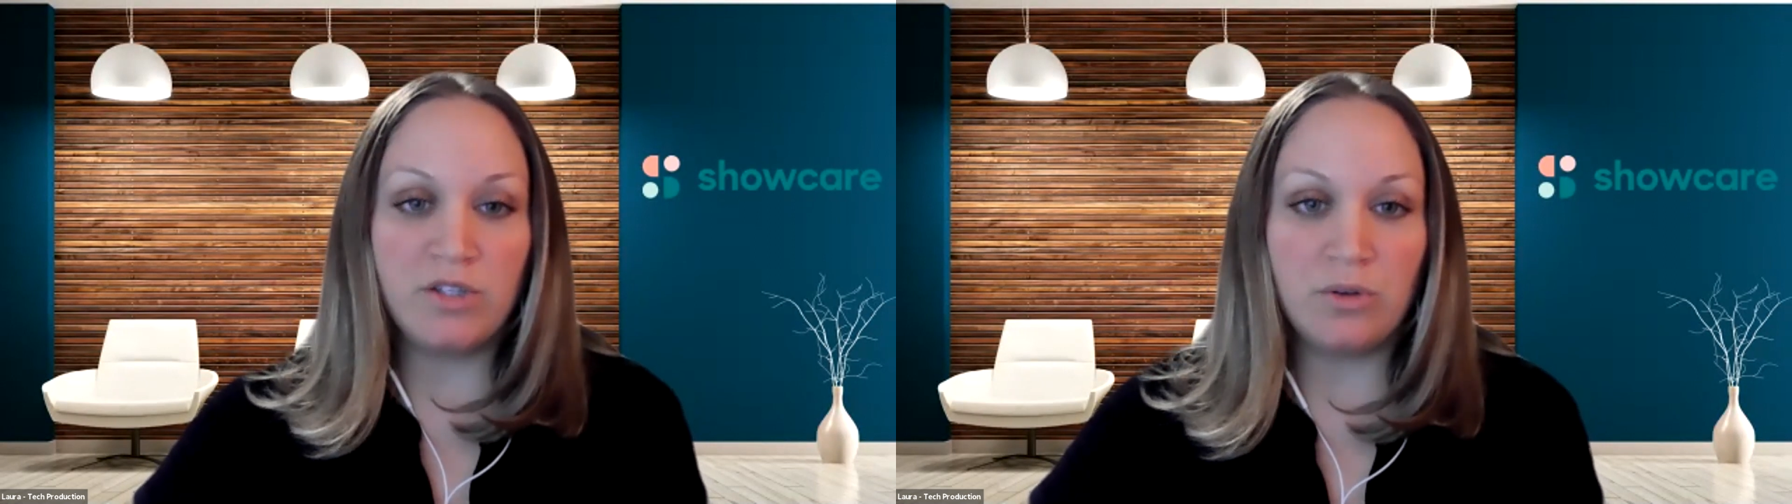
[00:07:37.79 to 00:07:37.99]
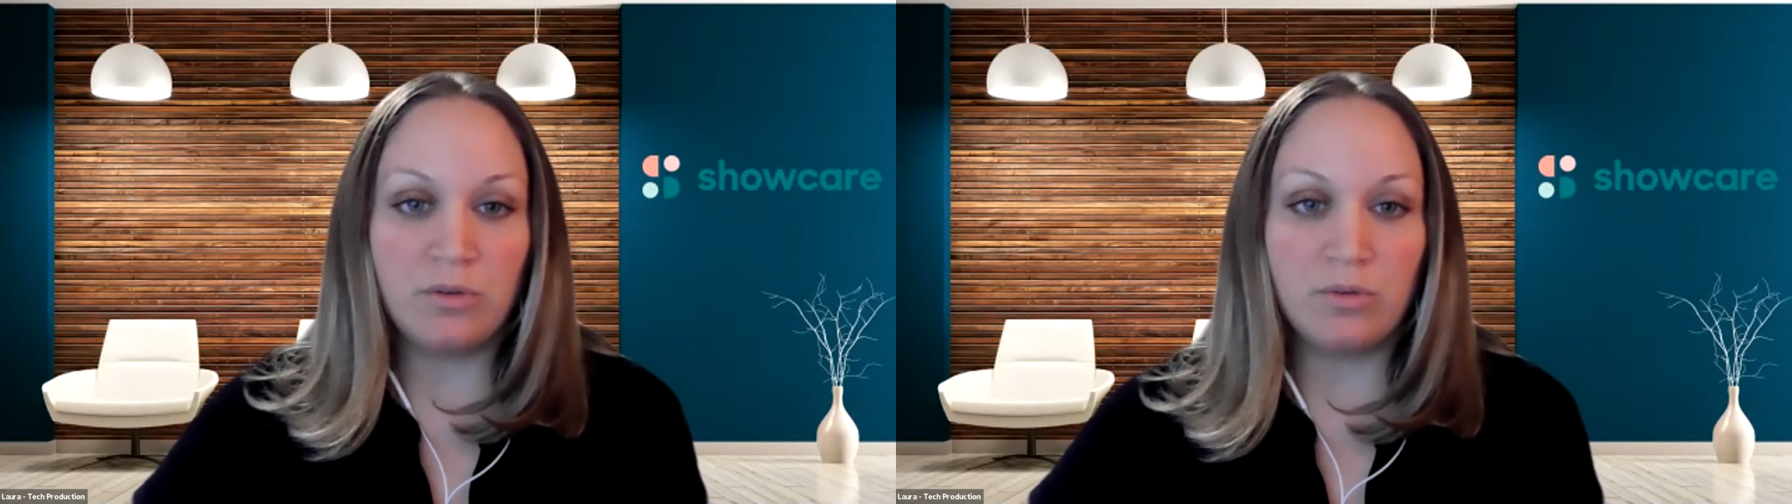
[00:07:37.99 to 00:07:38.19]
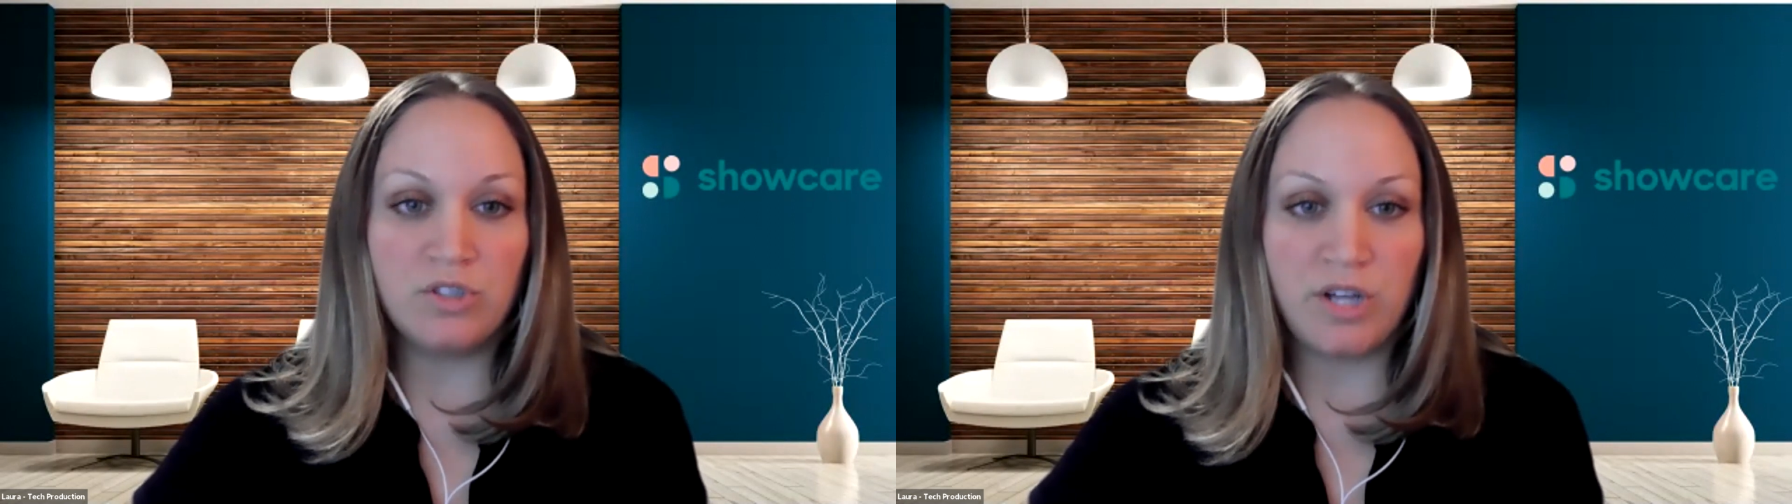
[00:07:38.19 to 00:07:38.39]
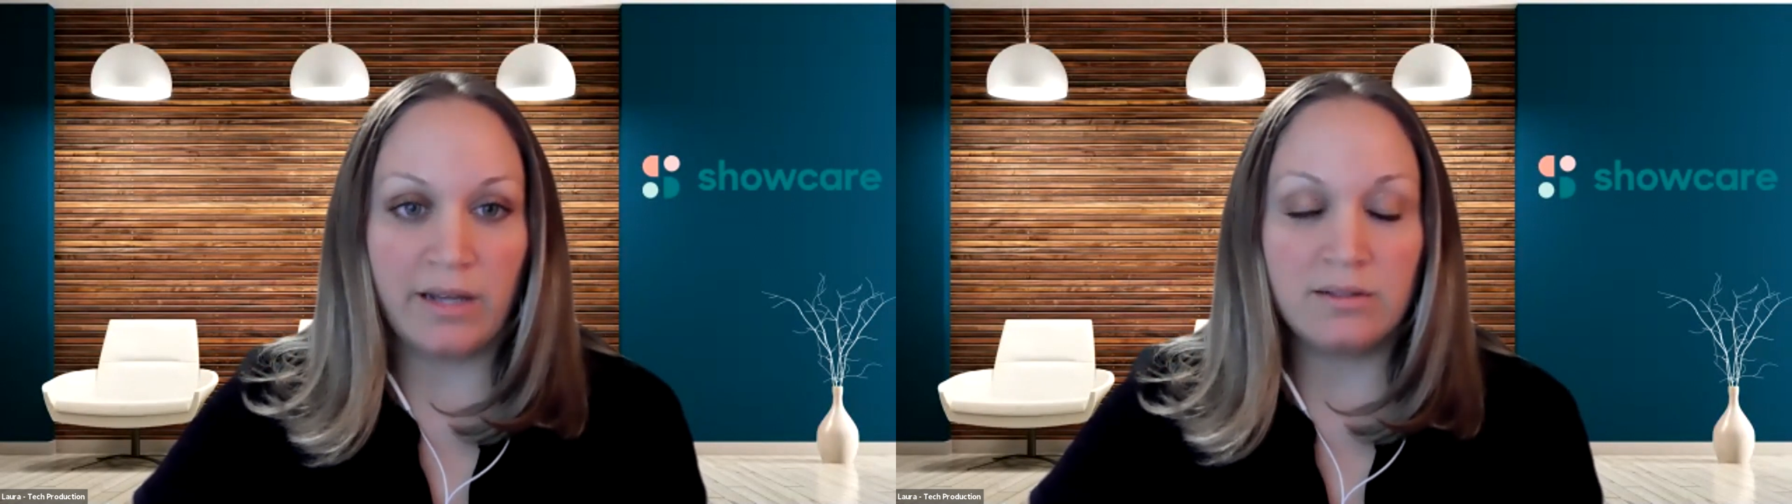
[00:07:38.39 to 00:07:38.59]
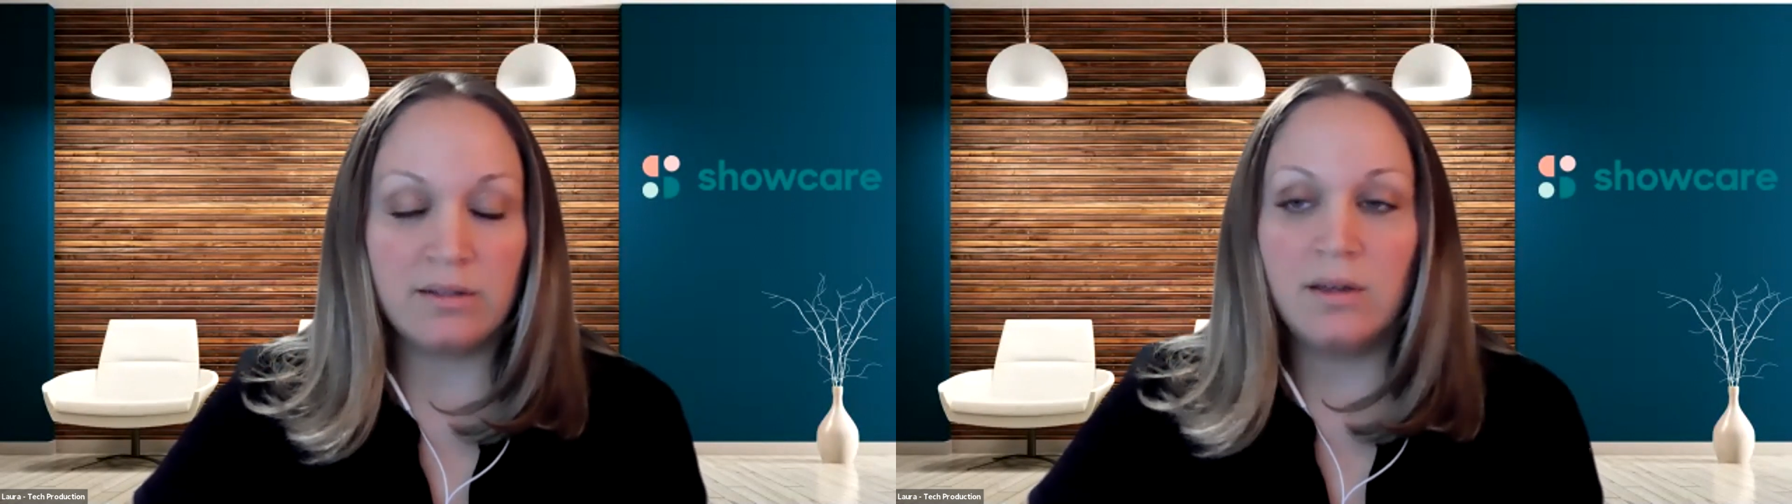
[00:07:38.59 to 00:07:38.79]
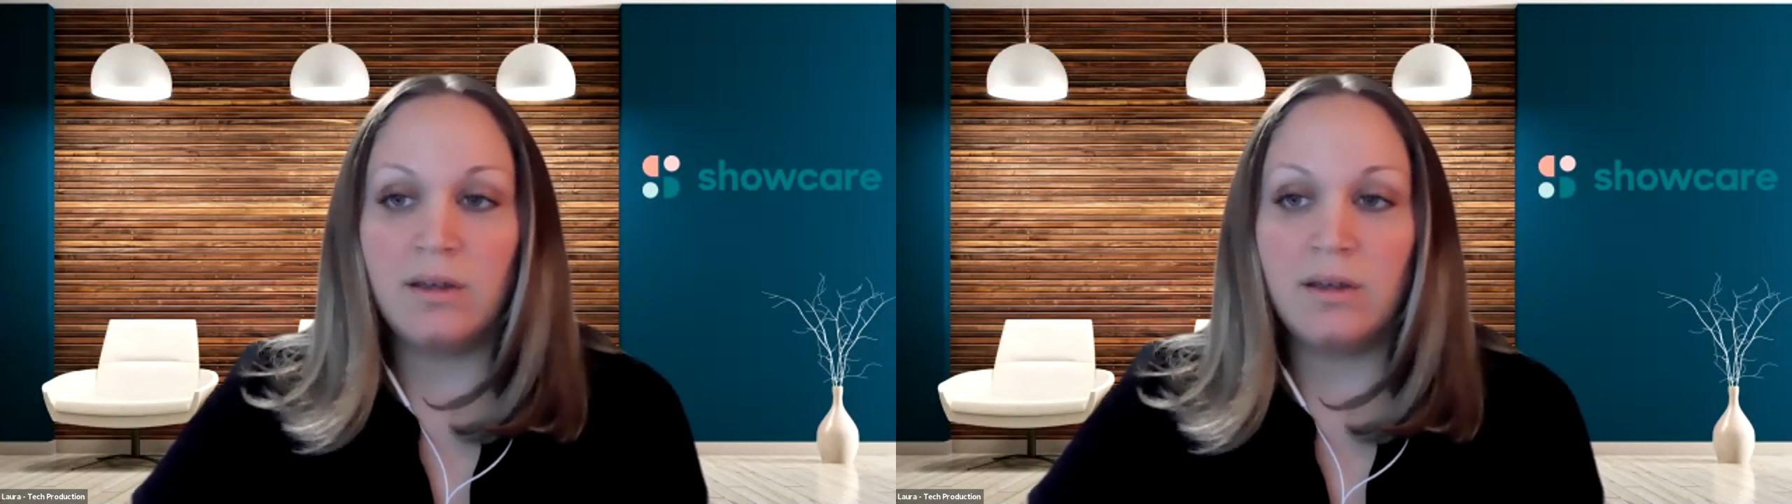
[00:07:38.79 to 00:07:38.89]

to you through chat.